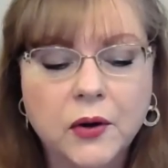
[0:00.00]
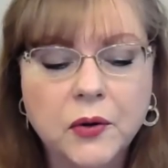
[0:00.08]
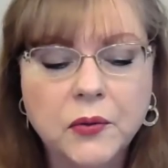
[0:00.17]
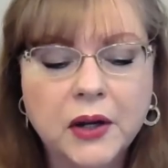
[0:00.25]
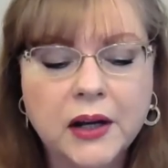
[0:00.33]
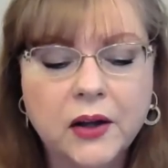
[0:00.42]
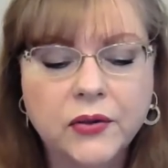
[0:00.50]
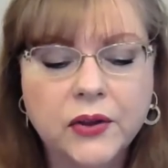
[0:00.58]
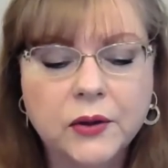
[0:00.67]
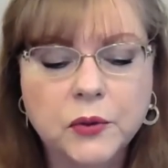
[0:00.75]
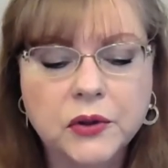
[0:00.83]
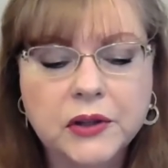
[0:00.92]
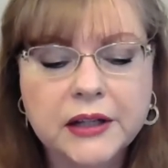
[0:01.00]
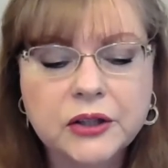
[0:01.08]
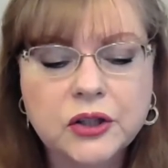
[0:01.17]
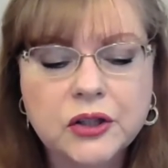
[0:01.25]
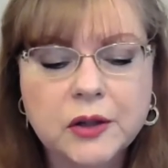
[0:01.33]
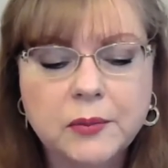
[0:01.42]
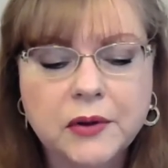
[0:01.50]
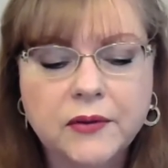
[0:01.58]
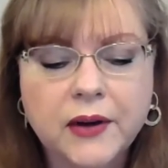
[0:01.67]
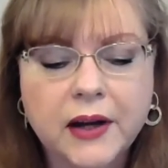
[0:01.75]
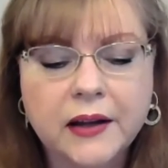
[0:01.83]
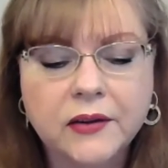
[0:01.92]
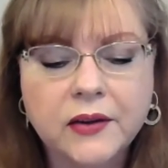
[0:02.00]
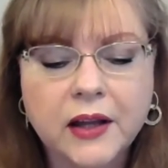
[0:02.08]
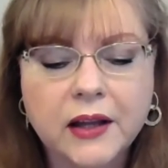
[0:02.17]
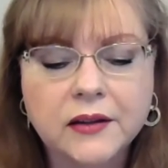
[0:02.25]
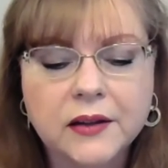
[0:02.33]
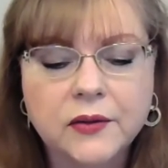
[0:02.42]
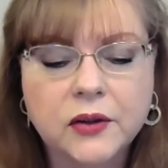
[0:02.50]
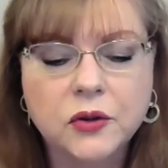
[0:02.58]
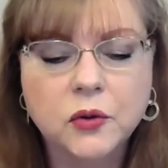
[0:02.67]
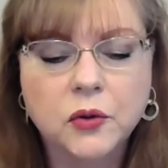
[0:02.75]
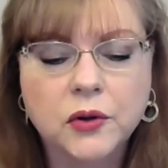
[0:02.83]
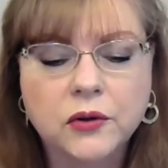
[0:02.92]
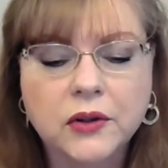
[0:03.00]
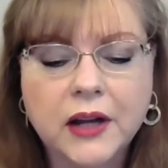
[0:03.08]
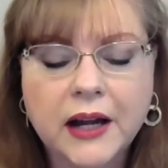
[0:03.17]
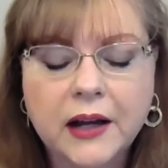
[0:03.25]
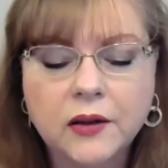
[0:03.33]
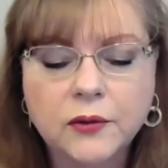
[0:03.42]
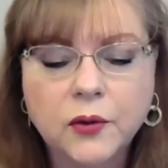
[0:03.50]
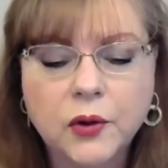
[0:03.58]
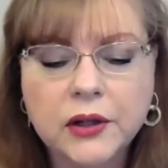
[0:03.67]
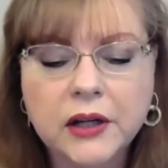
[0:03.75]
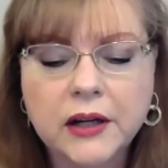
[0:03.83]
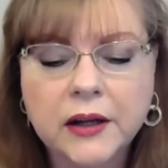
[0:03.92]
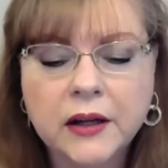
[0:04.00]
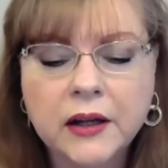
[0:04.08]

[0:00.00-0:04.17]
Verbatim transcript: own health and relationship advice and lives in Northern California